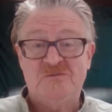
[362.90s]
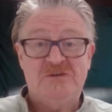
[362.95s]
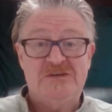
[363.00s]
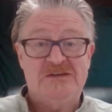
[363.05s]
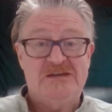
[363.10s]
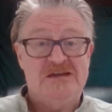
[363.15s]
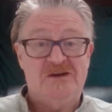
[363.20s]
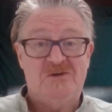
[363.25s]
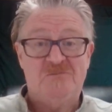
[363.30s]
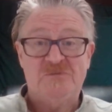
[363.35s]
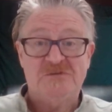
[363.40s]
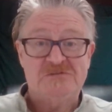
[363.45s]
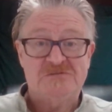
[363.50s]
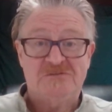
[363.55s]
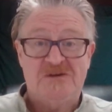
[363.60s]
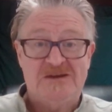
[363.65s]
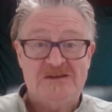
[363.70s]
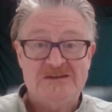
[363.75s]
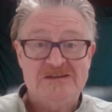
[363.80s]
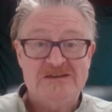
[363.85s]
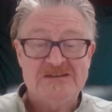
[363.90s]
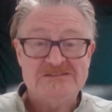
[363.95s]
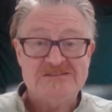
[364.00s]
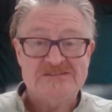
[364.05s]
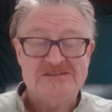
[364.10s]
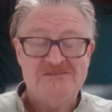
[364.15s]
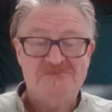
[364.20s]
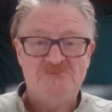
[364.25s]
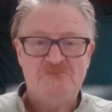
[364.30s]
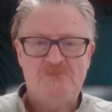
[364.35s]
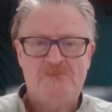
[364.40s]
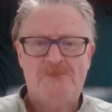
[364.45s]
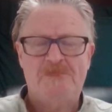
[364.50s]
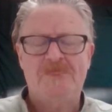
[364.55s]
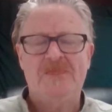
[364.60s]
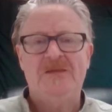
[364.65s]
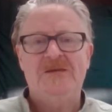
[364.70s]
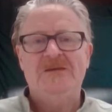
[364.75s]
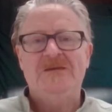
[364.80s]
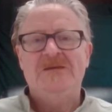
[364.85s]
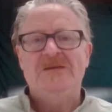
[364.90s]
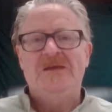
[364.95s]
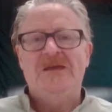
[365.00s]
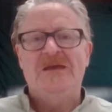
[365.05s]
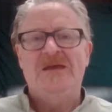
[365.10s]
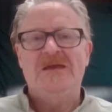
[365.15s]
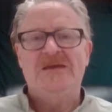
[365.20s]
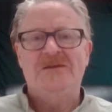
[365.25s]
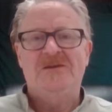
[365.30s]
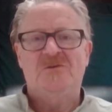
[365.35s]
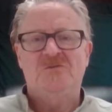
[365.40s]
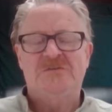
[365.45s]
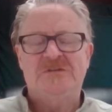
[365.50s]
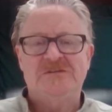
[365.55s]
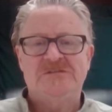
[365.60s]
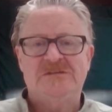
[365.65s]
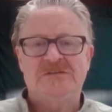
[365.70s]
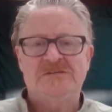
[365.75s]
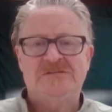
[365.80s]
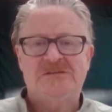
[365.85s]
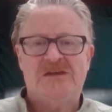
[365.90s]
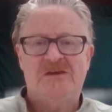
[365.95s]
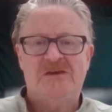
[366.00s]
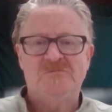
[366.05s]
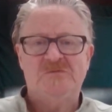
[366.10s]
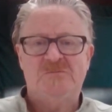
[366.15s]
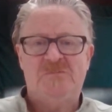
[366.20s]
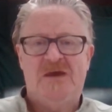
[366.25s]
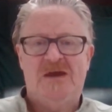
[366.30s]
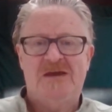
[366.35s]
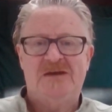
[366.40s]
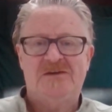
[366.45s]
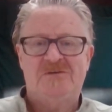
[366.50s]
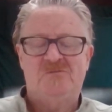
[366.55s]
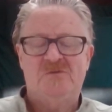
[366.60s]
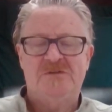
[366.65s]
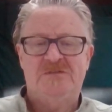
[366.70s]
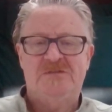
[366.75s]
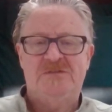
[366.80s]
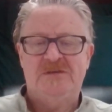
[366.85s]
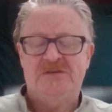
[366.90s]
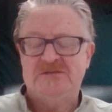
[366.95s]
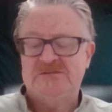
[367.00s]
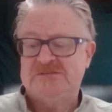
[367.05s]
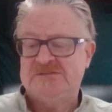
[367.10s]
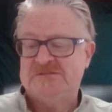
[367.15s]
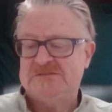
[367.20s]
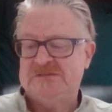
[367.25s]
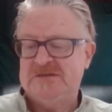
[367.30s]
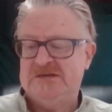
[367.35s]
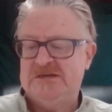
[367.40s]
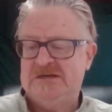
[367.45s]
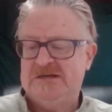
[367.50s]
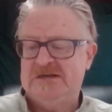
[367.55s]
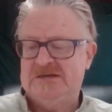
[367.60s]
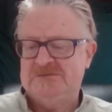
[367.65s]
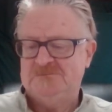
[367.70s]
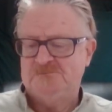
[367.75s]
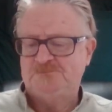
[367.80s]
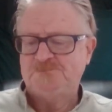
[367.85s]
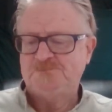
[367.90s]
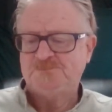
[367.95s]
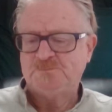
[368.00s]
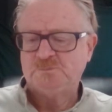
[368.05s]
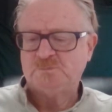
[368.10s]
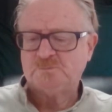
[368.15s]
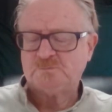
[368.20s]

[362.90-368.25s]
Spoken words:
somebody to help us fight against them? And Odysseus comes back with this how